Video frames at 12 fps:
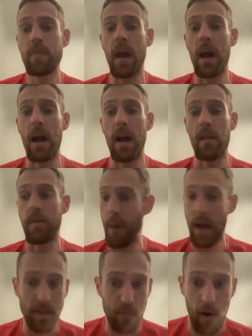The
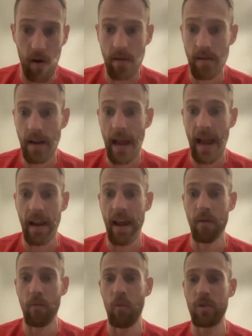best part,
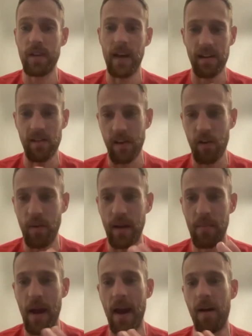and we'll talk a little bit
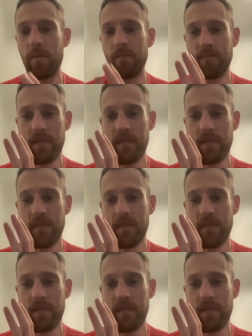about